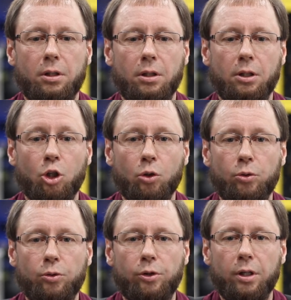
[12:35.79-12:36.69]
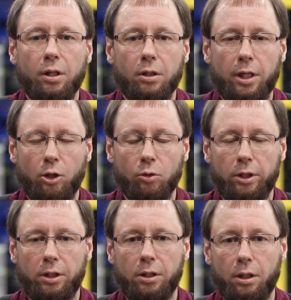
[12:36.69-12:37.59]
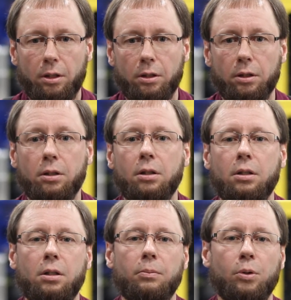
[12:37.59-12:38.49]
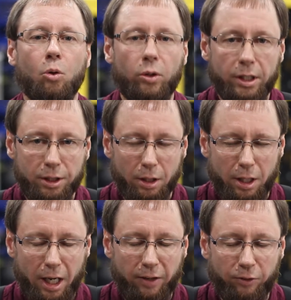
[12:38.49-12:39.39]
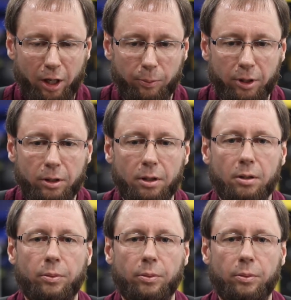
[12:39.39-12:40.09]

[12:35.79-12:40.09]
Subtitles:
include not only our employees into that environment,